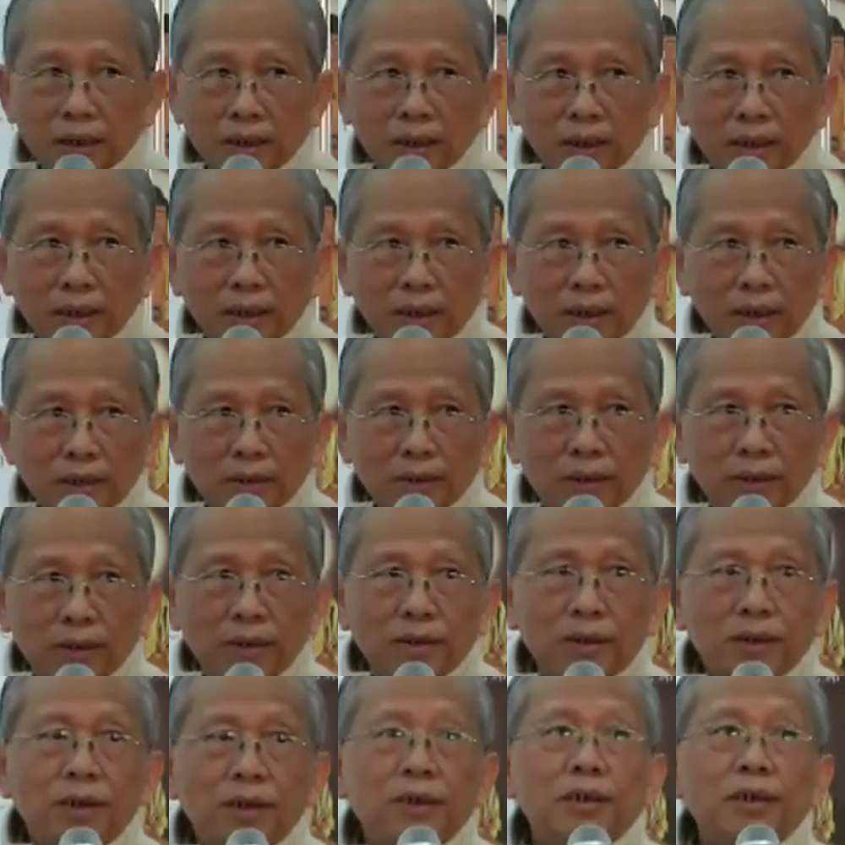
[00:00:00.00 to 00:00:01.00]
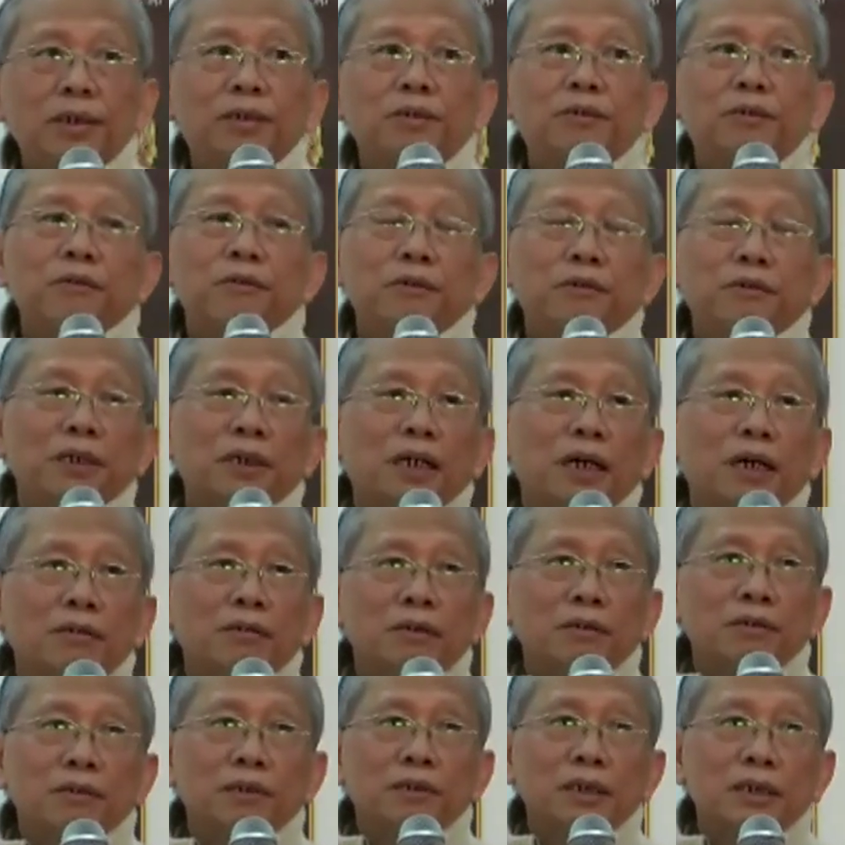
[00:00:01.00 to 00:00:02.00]
he continued with the
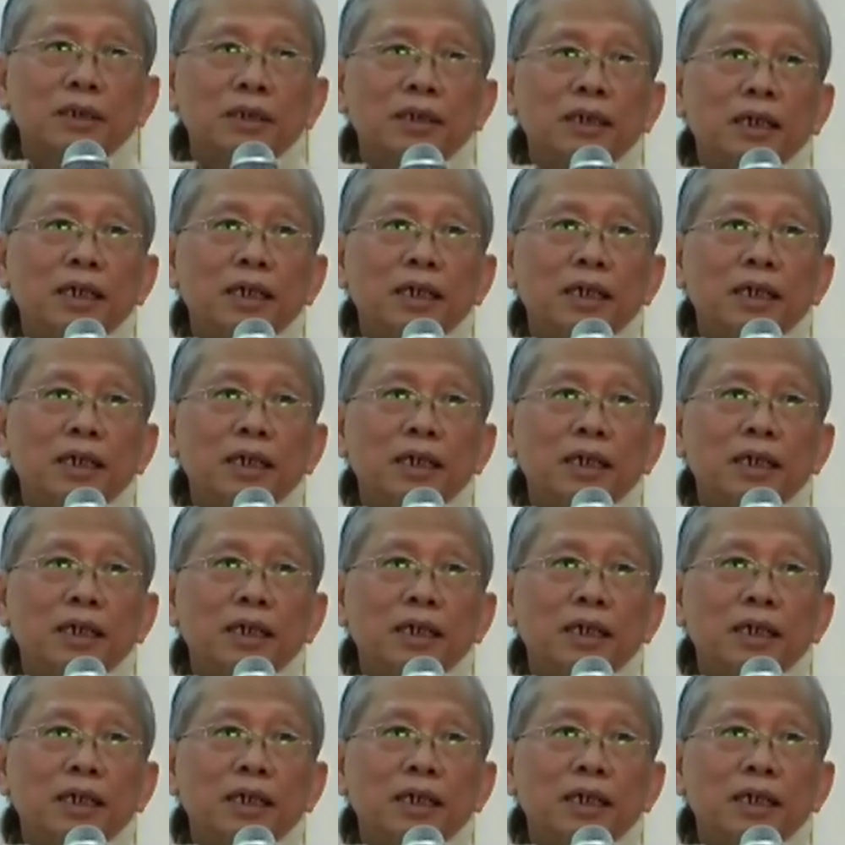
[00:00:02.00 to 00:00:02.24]
cultivation.